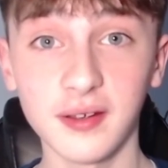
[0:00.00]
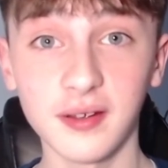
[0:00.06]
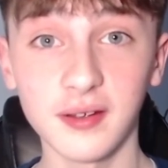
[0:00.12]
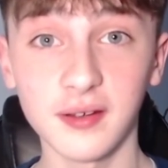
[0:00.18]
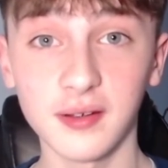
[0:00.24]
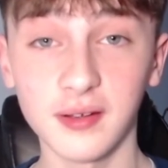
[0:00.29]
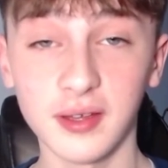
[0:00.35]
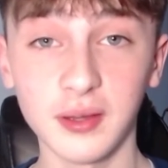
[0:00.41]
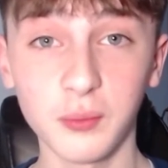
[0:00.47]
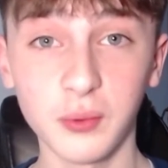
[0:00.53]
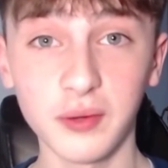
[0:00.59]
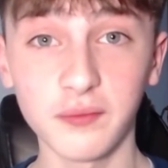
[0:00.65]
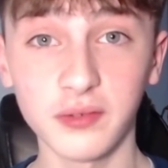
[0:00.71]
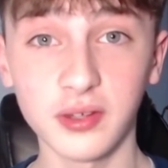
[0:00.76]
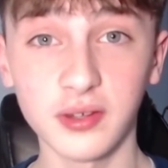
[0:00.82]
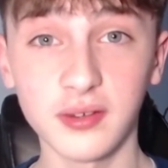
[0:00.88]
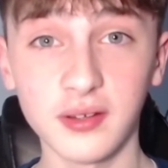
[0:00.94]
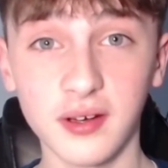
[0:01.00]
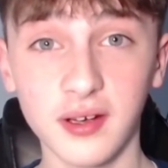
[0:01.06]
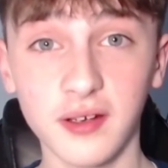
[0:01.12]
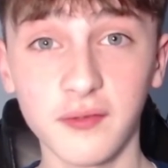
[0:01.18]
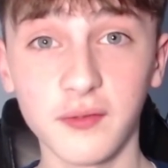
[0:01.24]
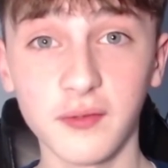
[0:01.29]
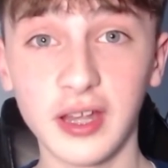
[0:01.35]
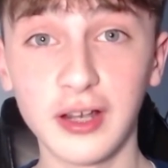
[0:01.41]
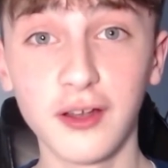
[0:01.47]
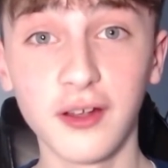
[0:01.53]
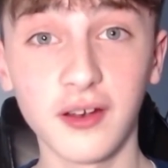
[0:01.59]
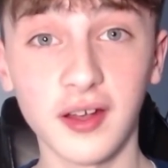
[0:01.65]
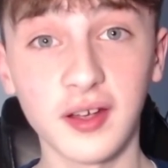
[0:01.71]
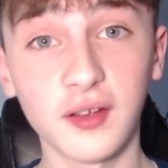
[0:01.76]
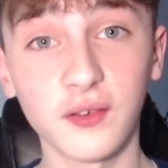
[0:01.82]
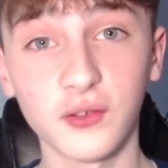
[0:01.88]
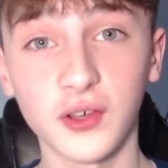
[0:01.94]
he went to dive, it looked
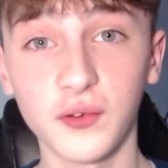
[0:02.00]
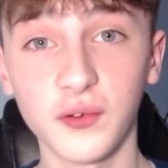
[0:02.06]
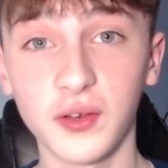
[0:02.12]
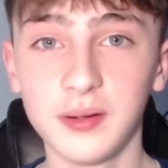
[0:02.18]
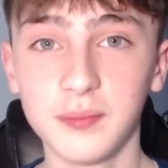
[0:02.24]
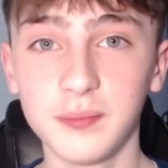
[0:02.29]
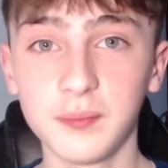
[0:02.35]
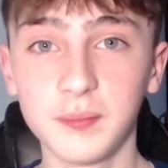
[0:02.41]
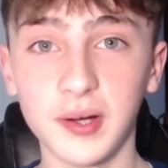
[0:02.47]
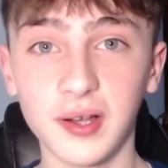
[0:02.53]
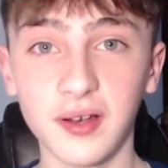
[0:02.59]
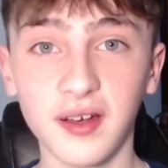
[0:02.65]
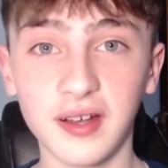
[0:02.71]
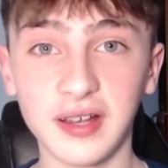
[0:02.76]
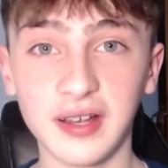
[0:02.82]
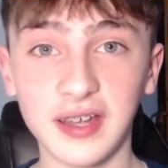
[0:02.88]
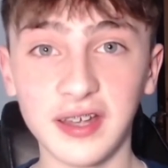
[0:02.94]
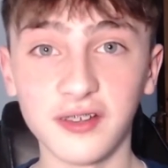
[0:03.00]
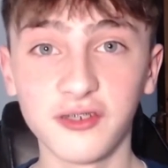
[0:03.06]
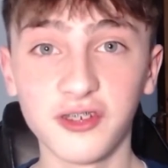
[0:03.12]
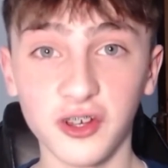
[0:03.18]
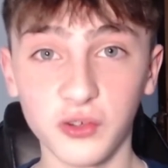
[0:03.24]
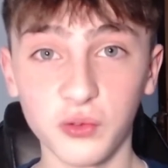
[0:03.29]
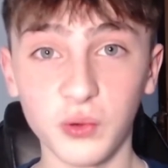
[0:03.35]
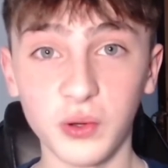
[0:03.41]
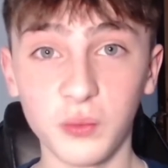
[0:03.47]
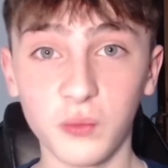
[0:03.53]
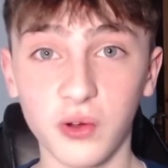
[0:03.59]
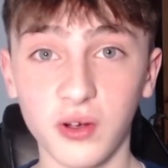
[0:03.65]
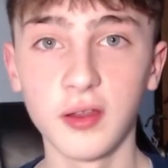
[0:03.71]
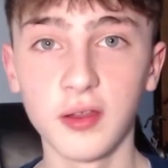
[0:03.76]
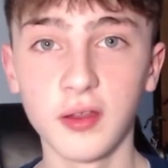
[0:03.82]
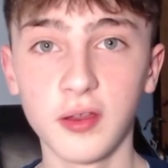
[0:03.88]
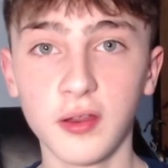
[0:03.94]
like it was going in, but luckily it just went
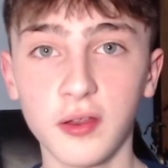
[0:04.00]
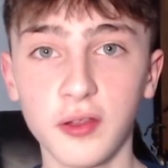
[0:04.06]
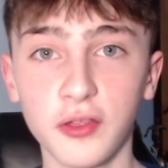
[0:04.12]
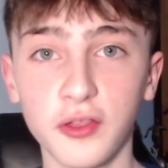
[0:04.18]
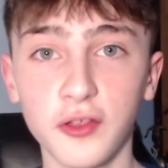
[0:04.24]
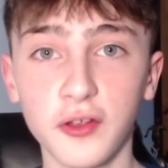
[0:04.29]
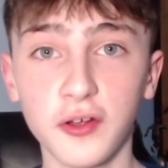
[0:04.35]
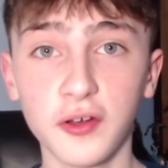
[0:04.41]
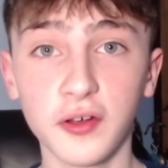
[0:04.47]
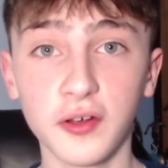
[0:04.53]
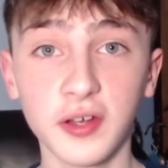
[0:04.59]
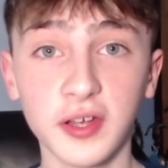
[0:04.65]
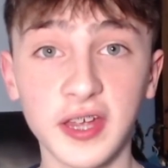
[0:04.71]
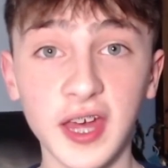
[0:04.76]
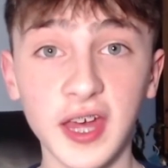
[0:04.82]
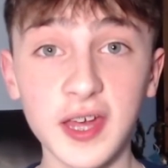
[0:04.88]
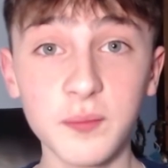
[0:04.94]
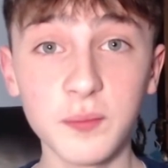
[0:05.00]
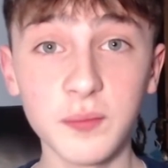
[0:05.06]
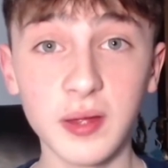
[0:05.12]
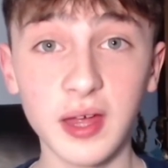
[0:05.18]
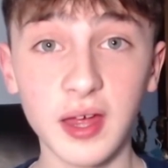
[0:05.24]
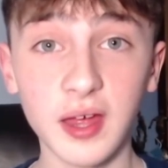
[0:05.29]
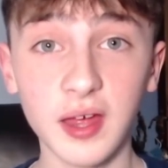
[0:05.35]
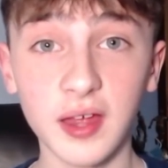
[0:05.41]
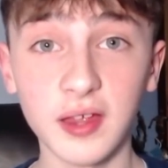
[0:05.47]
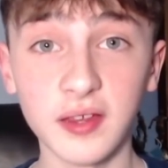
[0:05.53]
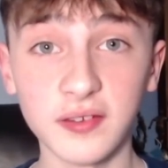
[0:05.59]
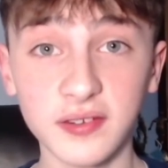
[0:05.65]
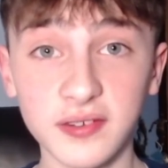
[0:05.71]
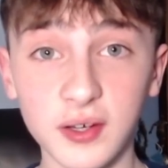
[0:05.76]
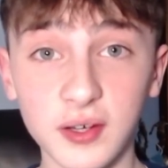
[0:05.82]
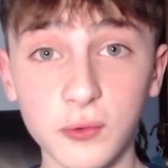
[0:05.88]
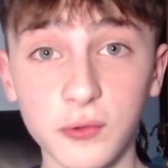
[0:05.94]
wide. The game
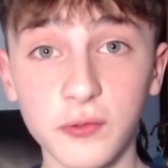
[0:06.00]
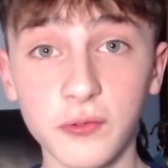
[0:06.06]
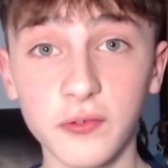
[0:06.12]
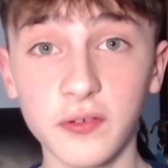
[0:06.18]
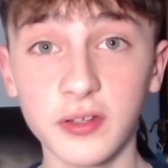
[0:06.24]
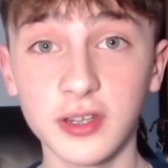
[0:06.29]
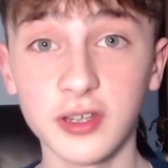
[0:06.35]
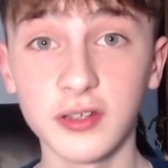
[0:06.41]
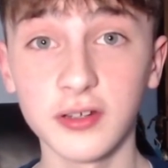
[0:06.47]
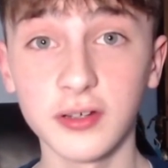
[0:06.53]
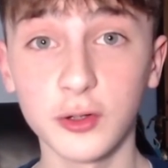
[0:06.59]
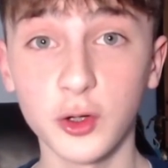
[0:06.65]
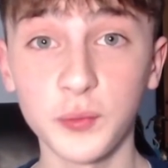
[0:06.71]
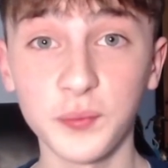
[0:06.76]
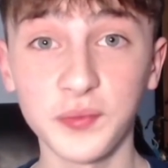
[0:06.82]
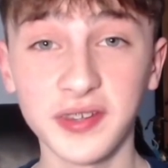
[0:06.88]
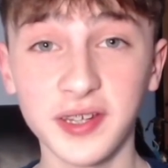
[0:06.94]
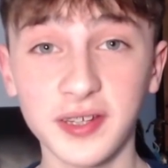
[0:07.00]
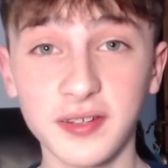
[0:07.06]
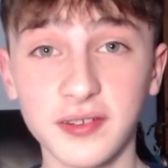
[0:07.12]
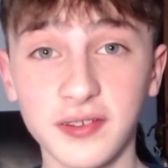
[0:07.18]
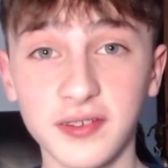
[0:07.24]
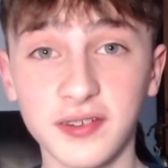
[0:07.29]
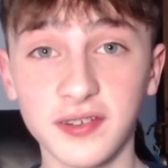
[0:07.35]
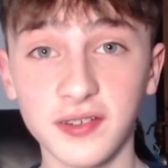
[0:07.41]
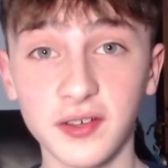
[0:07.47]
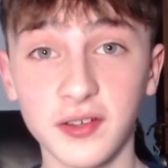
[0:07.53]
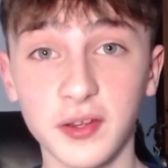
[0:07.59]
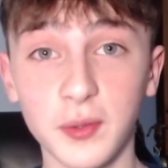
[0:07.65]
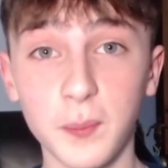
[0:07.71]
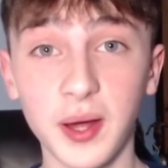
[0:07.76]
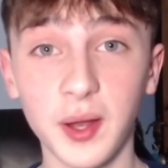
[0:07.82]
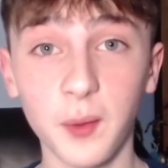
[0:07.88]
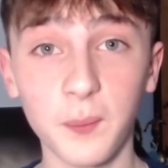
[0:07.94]
itself, the commentators decided the
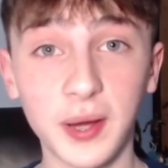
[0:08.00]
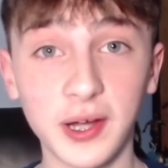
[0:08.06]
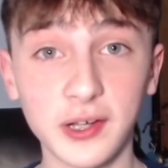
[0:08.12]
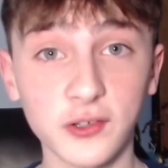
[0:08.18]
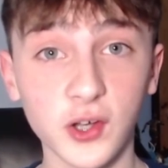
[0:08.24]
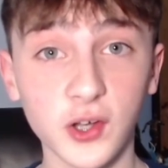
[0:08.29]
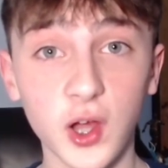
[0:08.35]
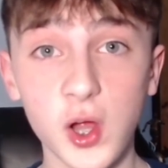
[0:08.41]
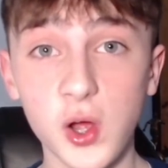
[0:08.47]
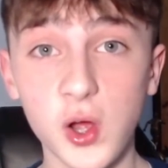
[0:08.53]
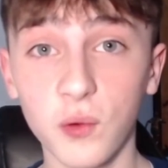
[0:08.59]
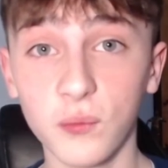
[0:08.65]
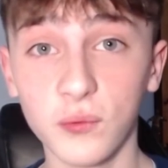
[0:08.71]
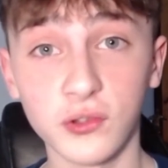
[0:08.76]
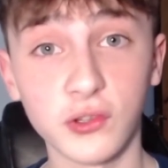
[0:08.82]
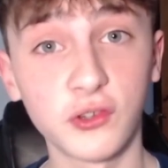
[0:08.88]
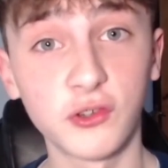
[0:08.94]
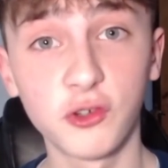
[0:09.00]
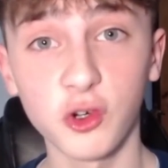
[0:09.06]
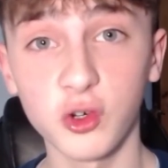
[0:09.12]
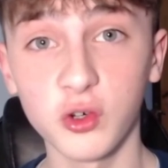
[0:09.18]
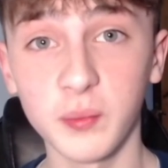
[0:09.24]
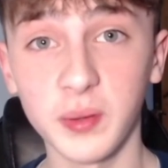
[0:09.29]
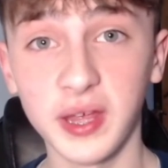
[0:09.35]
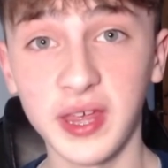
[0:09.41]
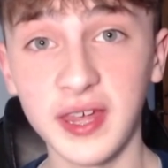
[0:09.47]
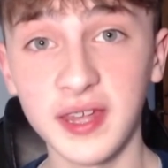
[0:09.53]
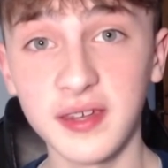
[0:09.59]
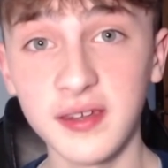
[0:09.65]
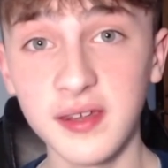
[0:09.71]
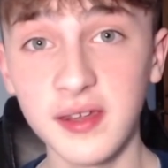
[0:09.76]
man of the match was John McGinn,